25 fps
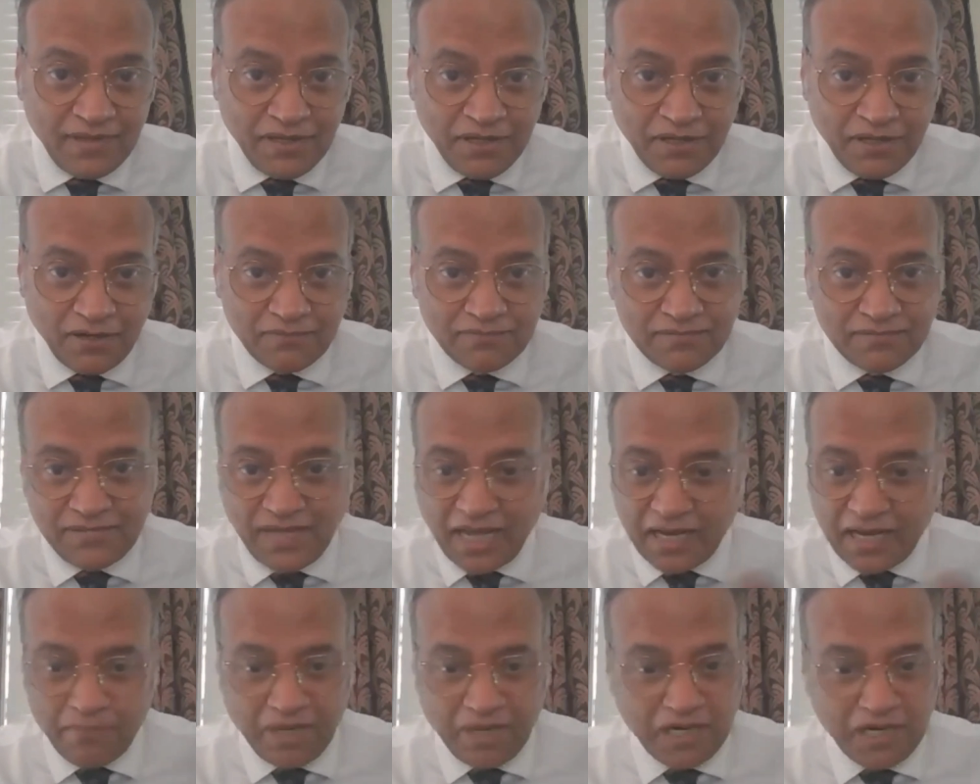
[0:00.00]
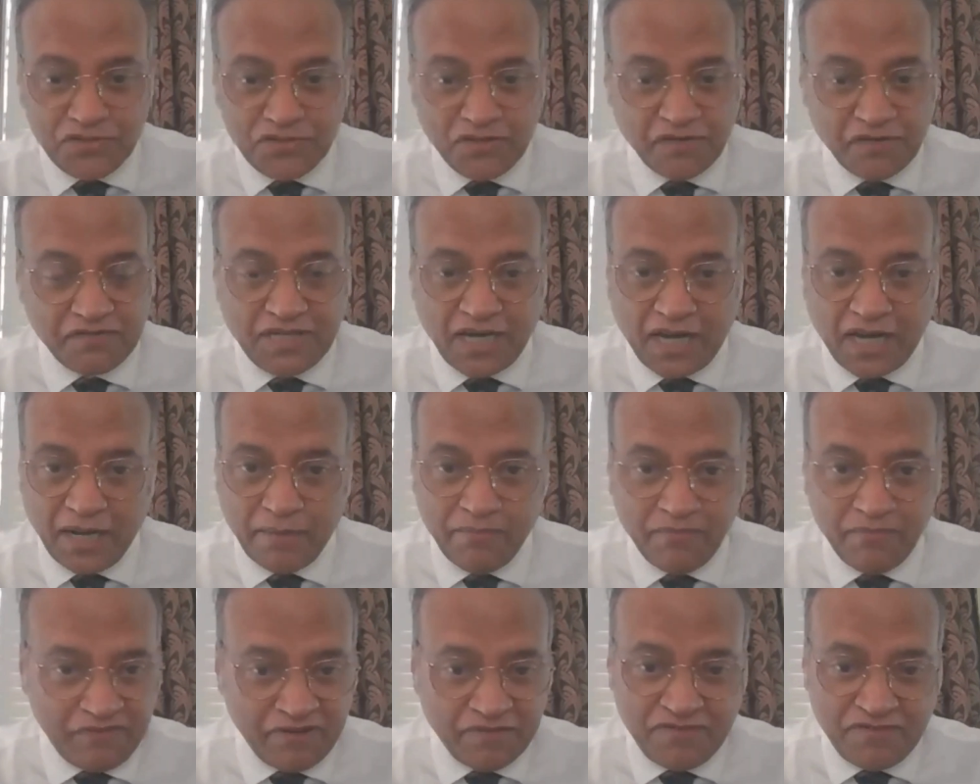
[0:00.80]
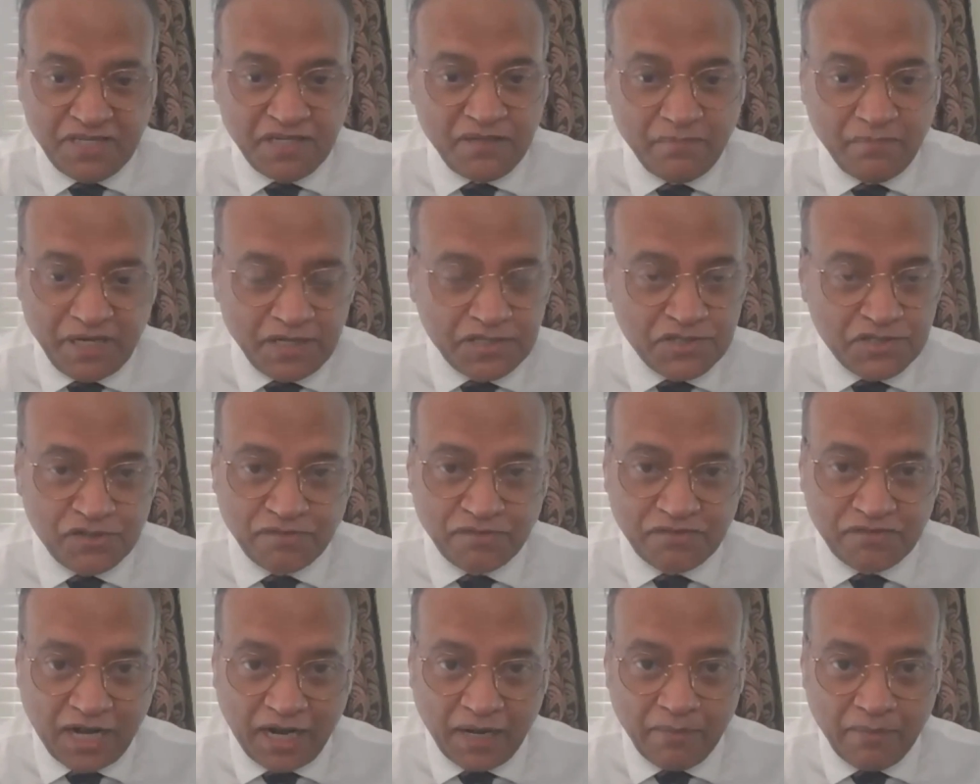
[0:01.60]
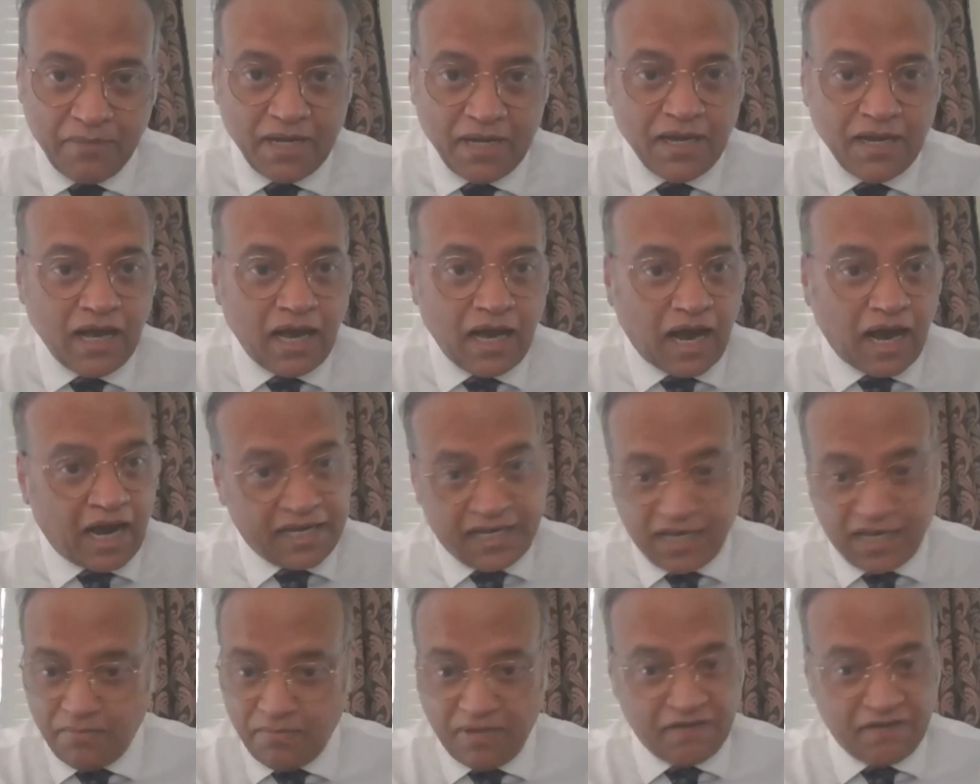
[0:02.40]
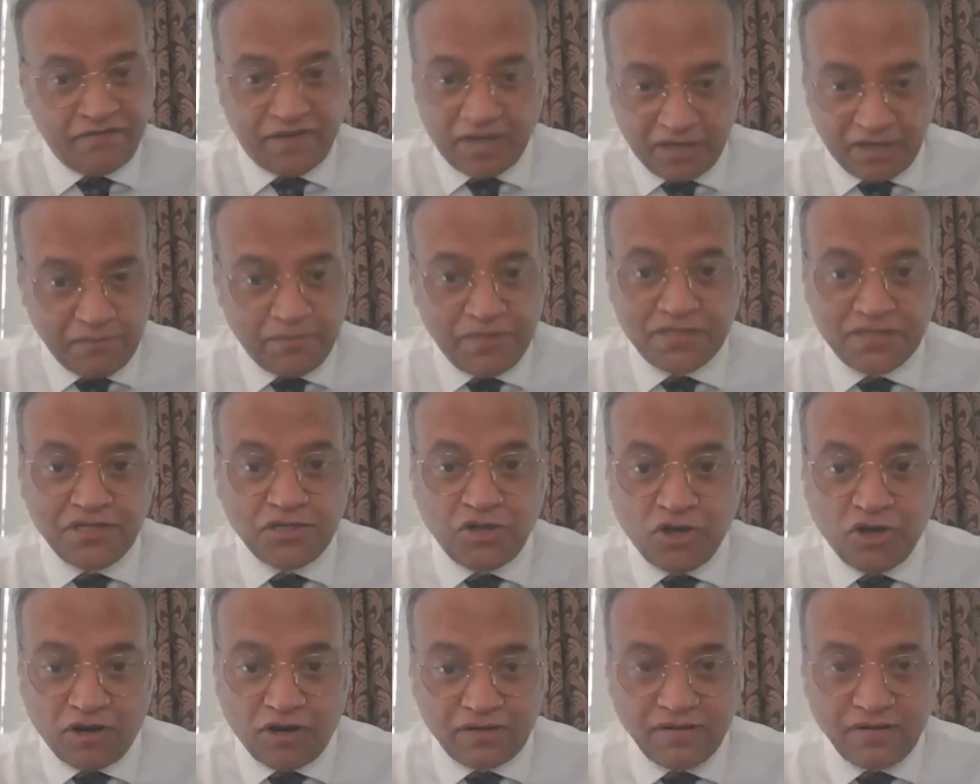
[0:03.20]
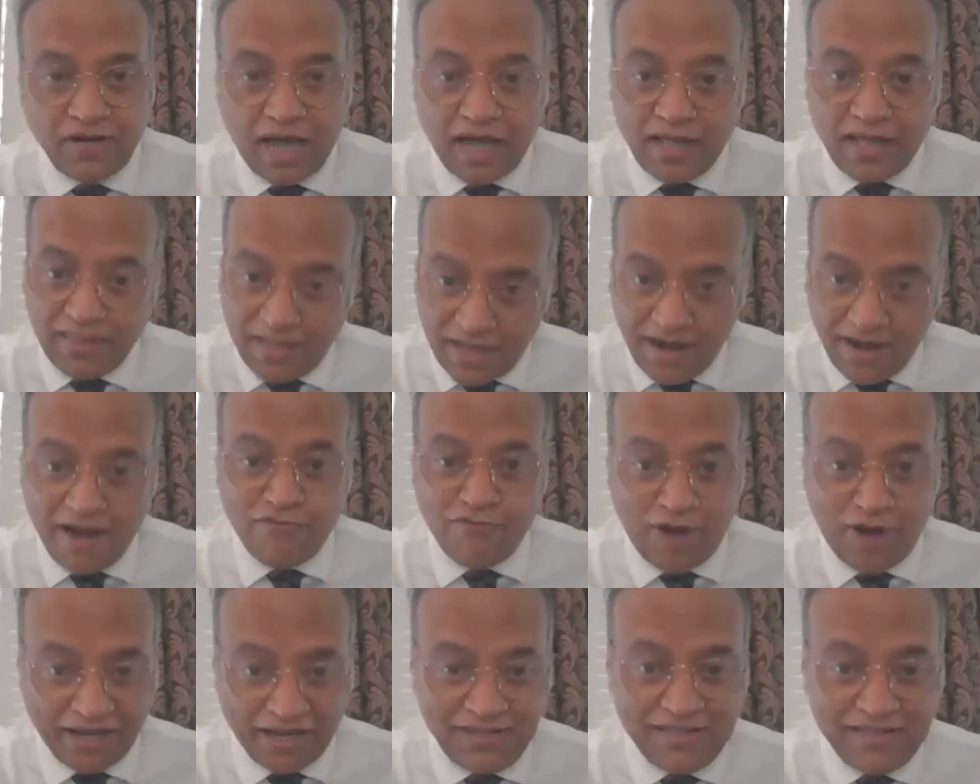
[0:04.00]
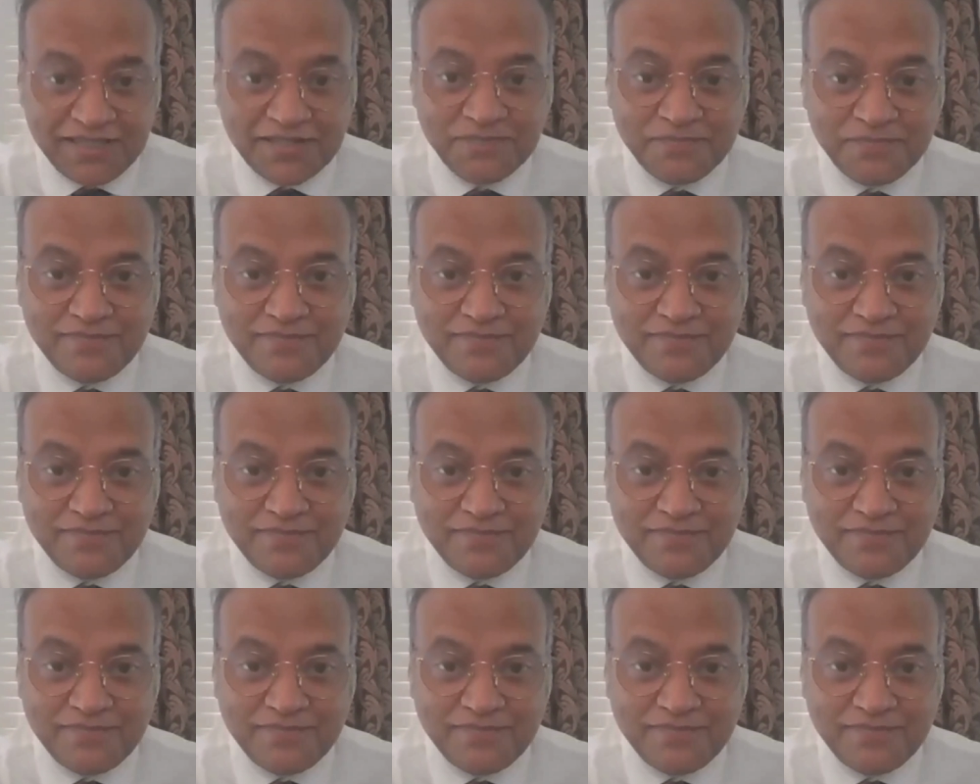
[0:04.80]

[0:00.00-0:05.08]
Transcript: you know 10 minutes of time 15 minutes of time i can be a very busy doctor and then i write